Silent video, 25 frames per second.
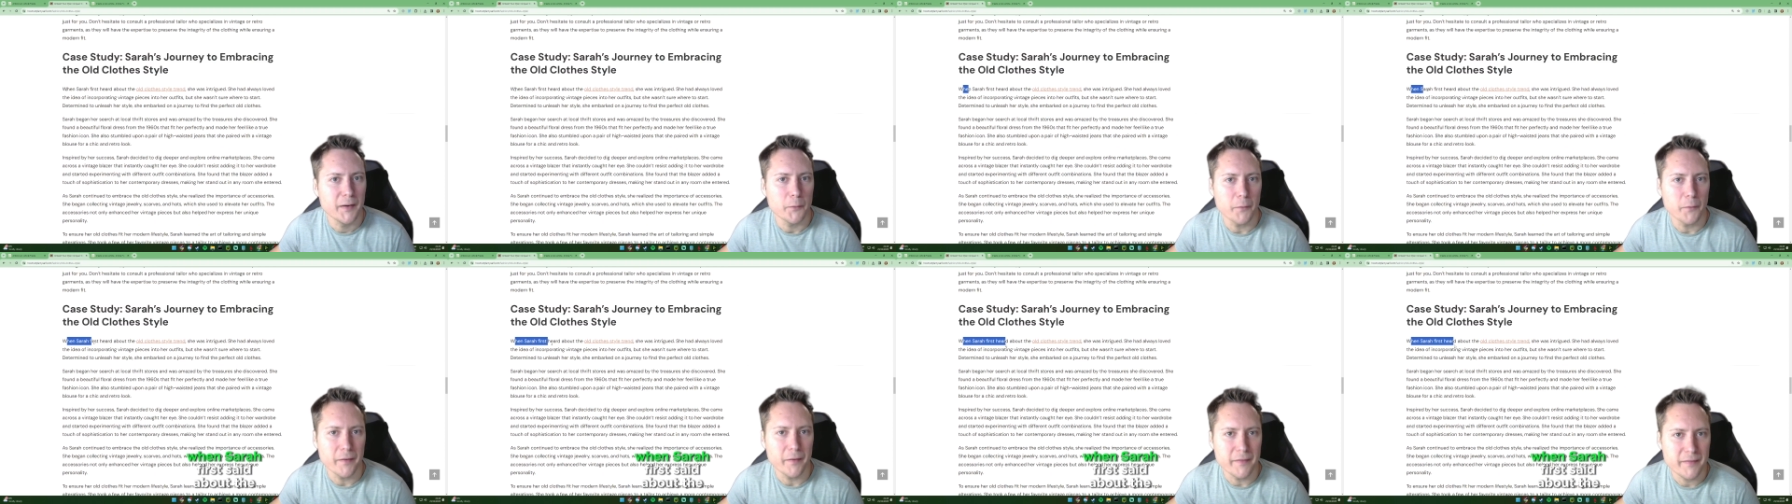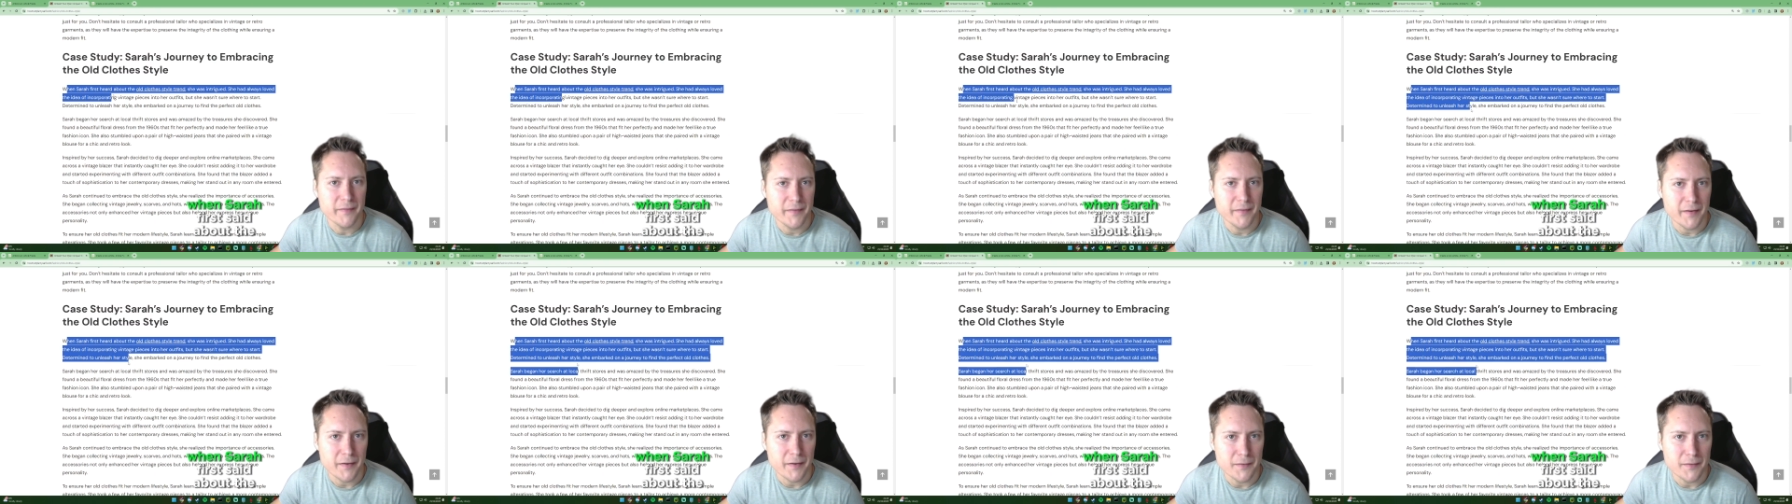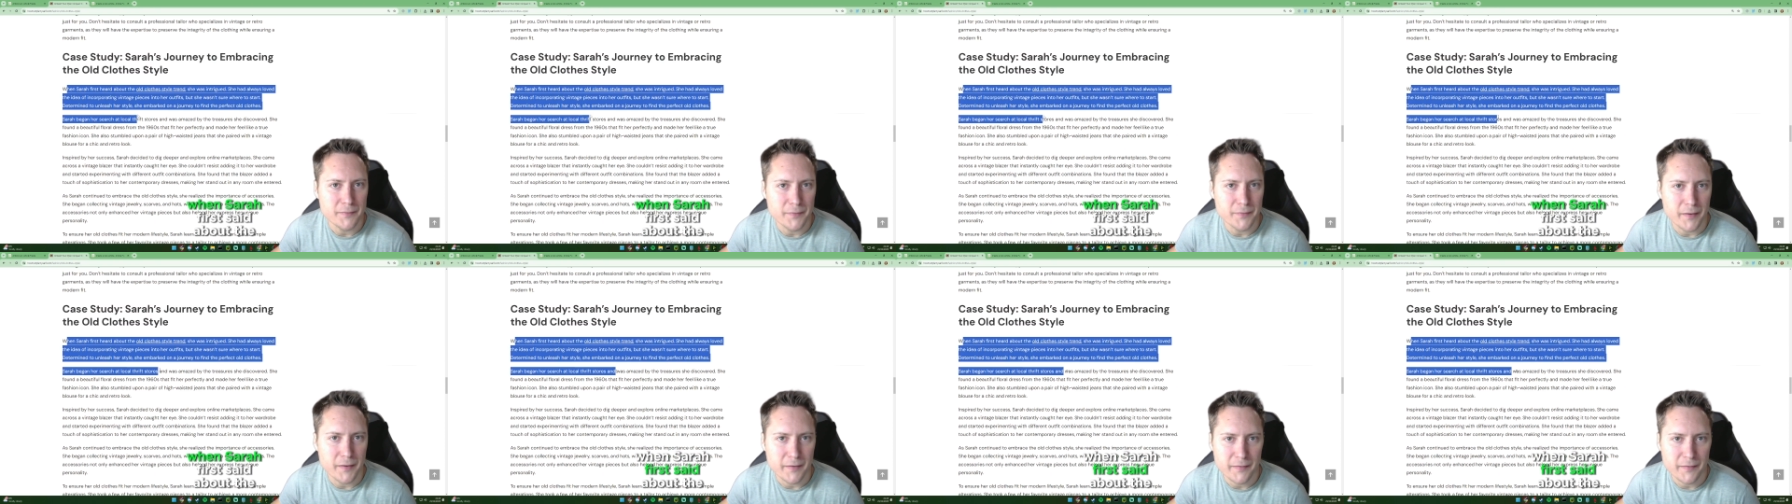When
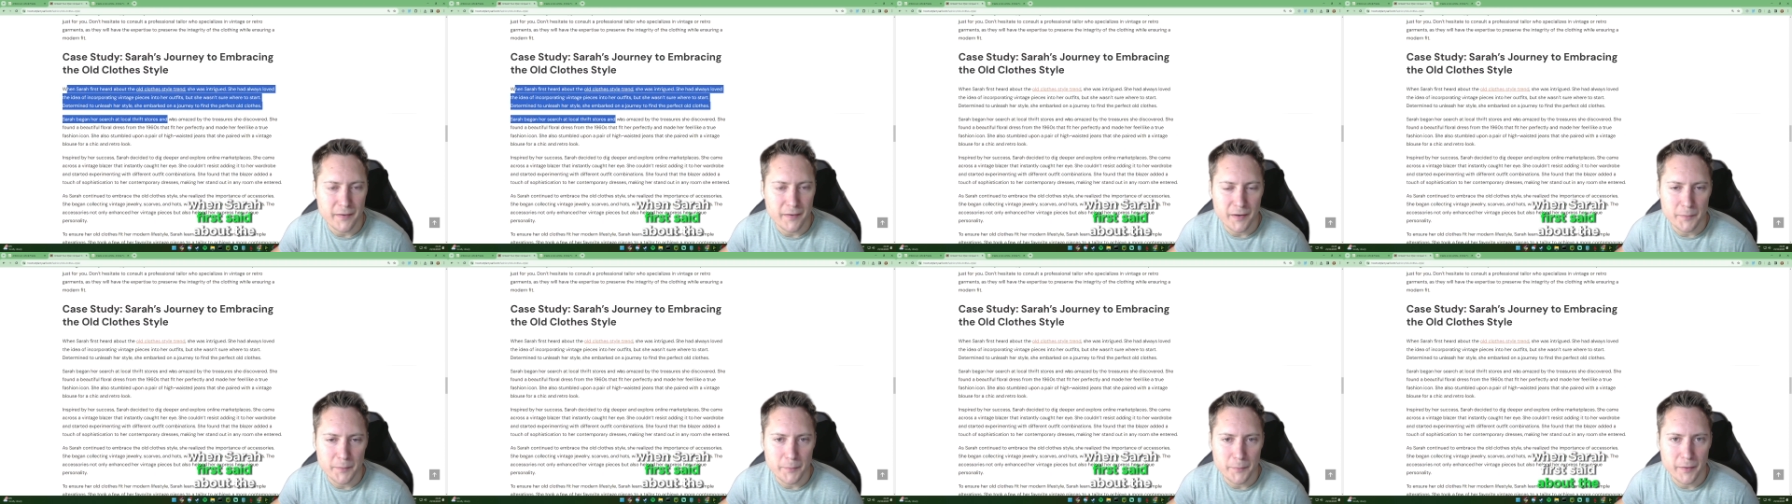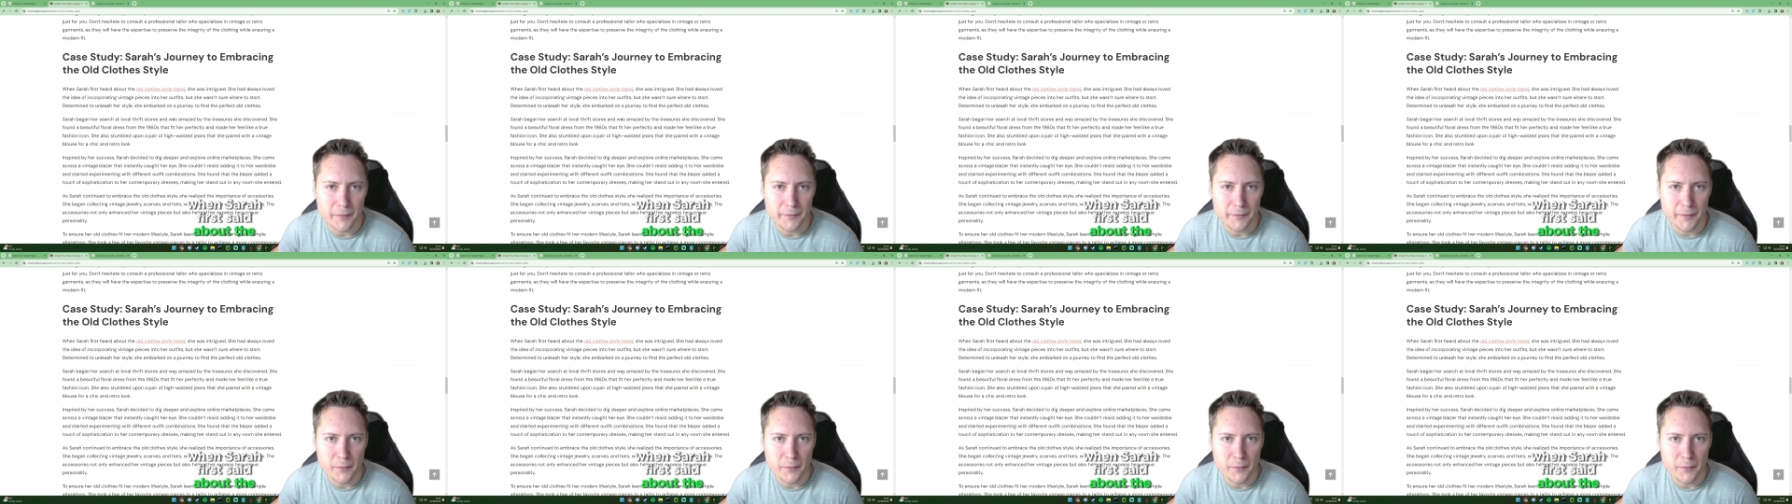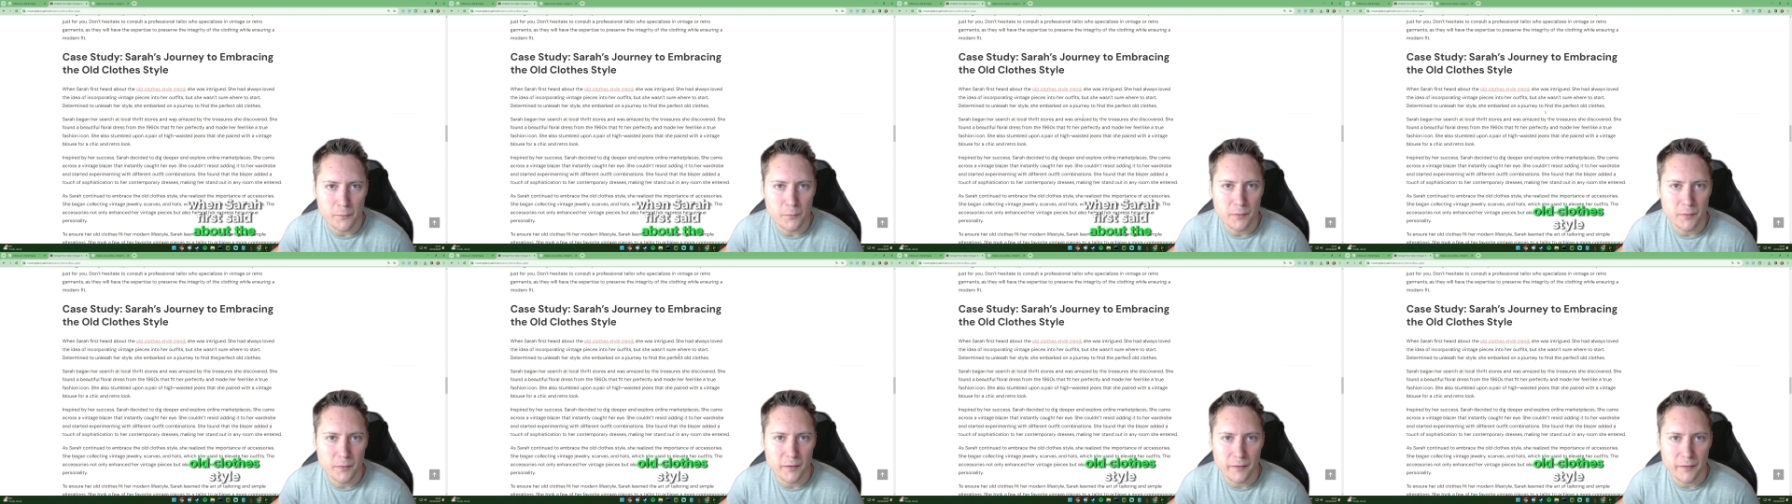Sarah first heard about the
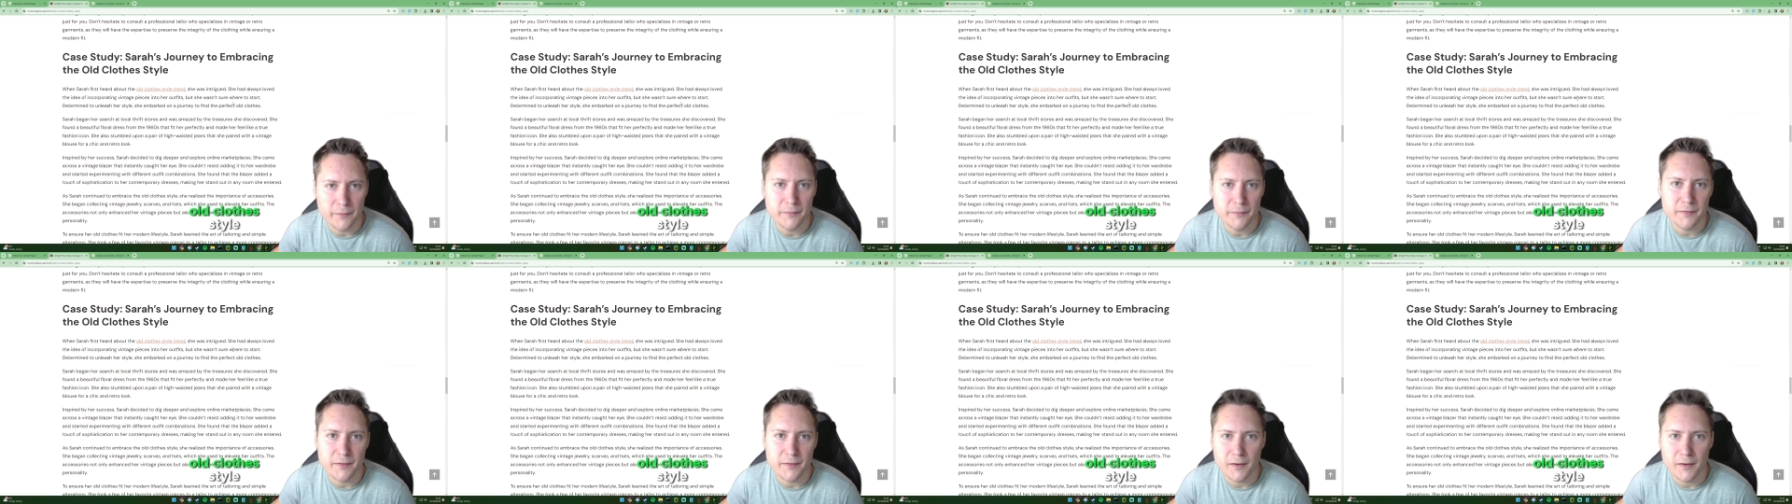old clothes